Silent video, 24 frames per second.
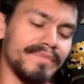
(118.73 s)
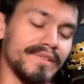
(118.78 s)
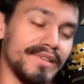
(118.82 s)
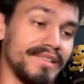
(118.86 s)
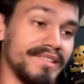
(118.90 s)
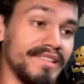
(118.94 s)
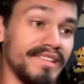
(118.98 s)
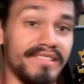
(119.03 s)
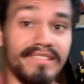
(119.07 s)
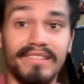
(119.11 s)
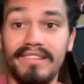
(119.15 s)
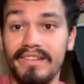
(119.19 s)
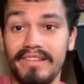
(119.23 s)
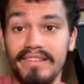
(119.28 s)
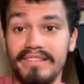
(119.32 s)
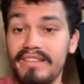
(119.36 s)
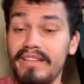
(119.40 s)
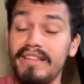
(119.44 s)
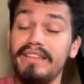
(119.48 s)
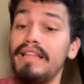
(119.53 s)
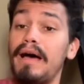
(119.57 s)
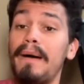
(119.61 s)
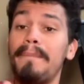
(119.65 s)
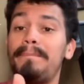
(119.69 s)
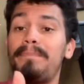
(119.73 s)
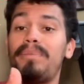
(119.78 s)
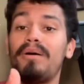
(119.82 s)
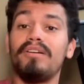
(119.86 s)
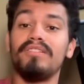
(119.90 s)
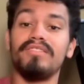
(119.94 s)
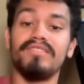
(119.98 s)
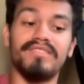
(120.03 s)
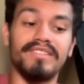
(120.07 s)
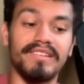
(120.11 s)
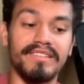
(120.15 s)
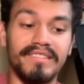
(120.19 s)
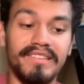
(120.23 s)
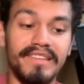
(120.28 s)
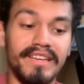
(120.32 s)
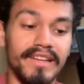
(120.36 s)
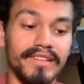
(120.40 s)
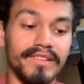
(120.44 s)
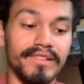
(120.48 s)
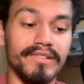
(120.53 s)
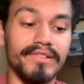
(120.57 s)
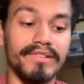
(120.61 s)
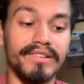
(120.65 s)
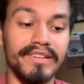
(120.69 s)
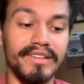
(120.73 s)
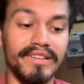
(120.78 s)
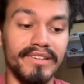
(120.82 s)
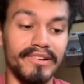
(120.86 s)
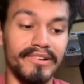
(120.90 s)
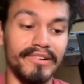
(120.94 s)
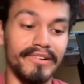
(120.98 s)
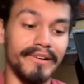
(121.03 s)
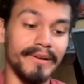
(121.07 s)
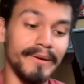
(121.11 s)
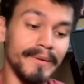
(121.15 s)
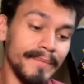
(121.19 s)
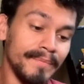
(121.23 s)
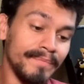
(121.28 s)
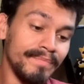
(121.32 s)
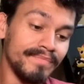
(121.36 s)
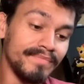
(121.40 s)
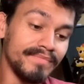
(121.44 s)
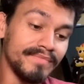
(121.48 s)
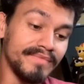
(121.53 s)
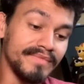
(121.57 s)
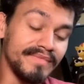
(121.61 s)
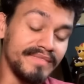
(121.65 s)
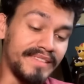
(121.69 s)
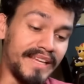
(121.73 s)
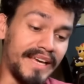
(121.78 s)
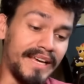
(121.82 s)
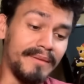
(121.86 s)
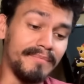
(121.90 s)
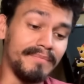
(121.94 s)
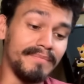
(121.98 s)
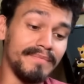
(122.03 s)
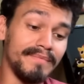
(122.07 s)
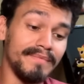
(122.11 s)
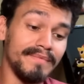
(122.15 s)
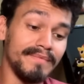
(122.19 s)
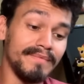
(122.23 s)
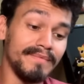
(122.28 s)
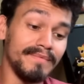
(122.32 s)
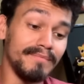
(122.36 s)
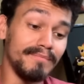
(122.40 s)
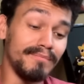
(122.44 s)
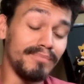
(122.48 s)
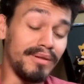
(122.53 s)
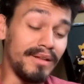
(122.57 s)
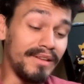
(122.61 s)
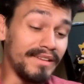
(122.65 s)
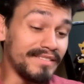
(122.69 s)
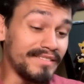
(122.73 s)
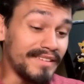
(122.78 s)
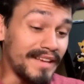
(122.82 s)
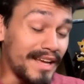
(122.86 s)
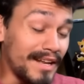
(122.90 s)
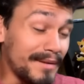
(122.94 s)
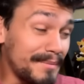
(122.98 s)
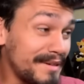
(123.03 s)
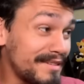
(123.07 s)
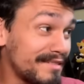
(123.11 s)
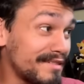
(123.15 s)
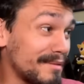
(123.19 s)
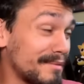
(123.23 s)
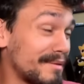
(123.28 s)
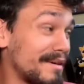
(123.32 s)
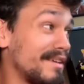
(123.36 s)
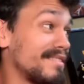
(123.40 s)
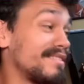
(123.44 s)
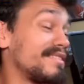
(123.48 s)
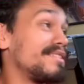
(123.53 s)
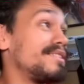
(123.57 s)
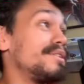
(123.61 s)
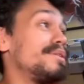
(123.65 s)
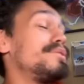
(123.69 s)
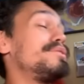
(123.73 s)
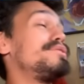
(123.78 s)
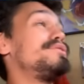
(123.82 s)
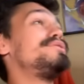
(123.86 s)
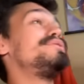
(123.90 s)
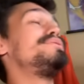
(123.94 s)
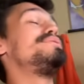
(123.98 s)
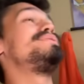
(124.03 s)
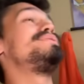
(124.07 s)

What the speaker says: Or he does the nut punch as the other green card. Damn. Plus enemy sub count to Goku,